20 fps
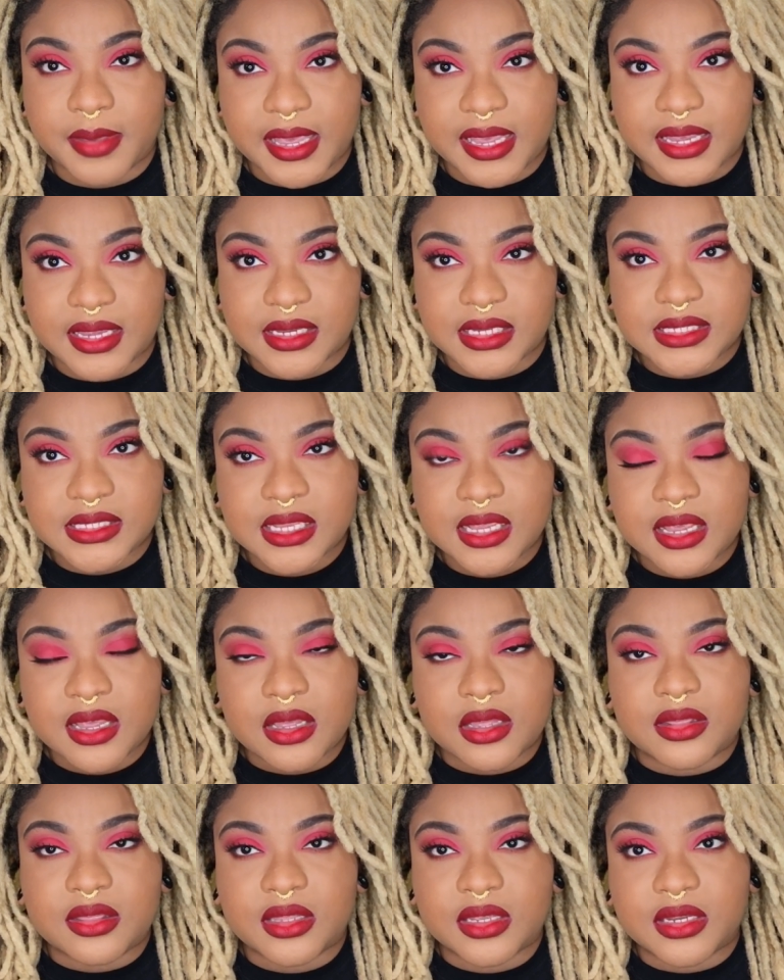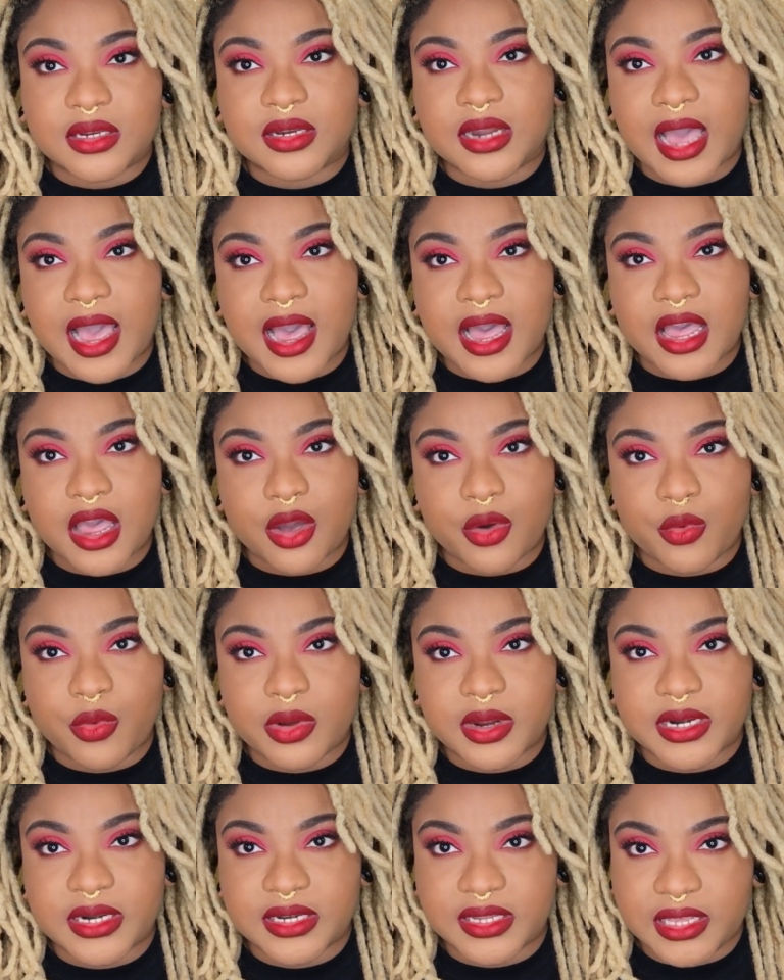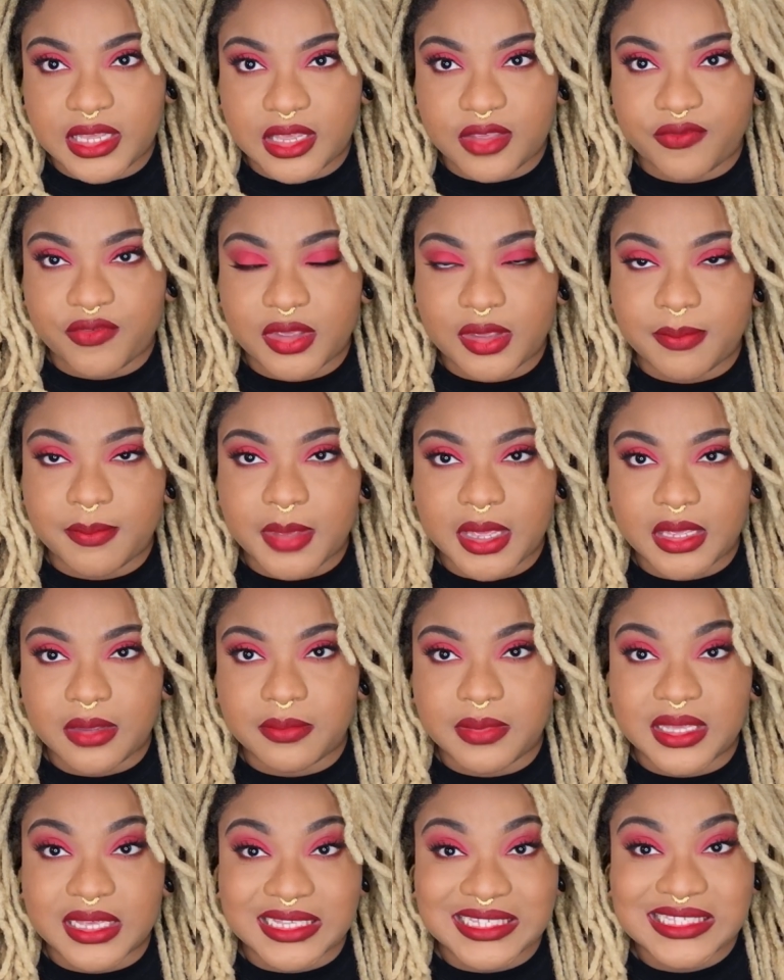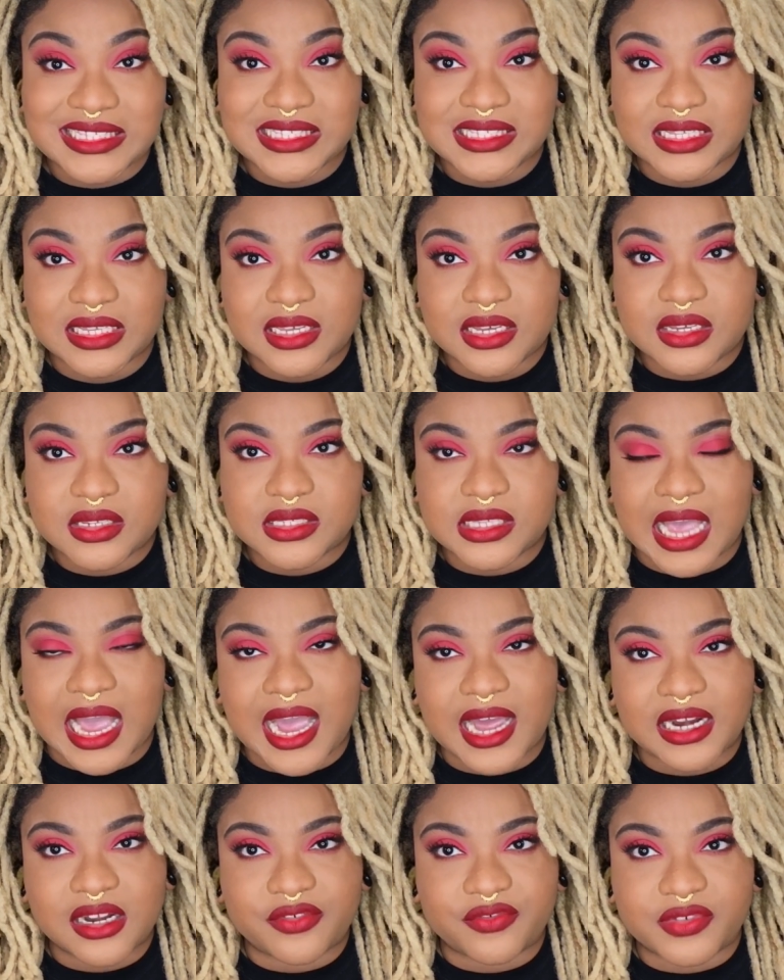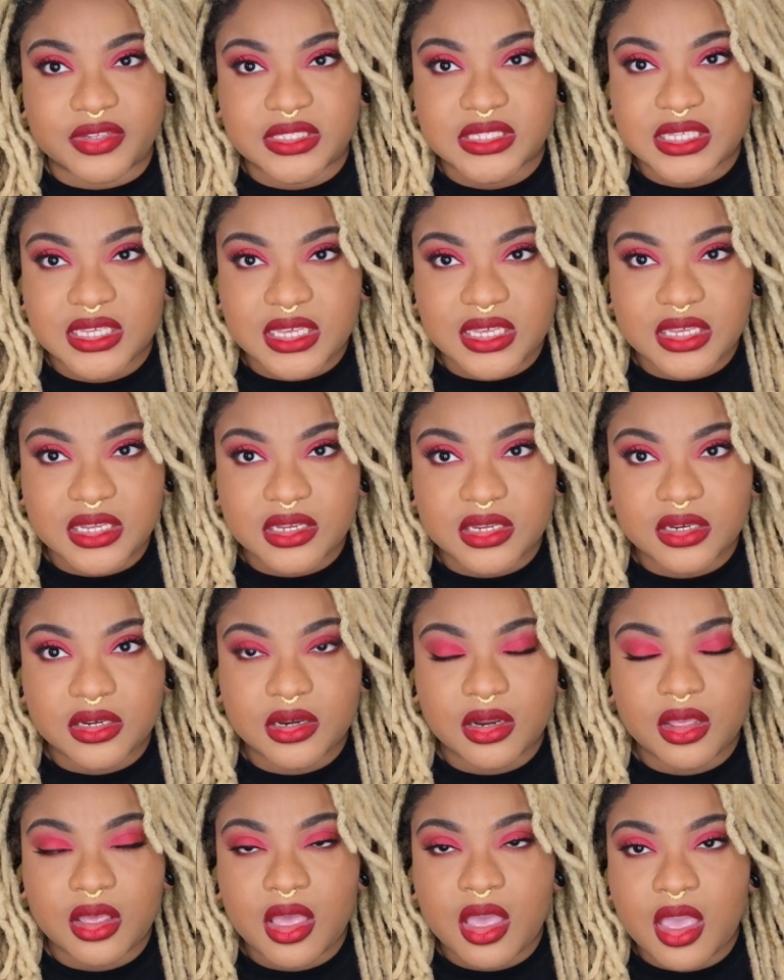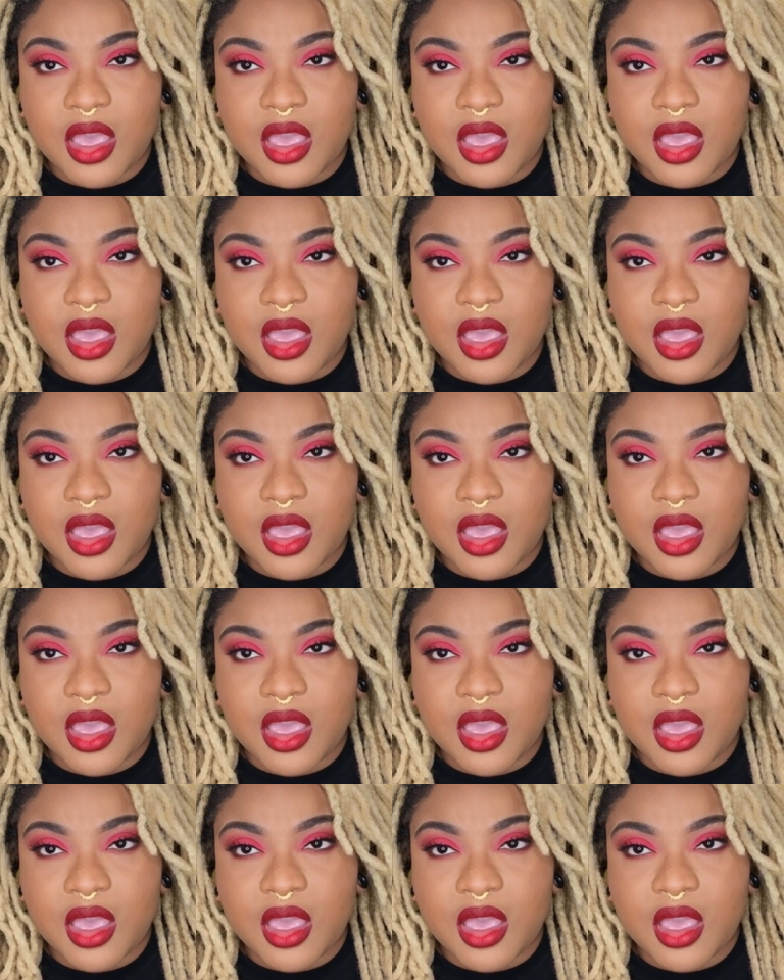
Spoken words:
base, then I would give it maybe a 6 out of a 10.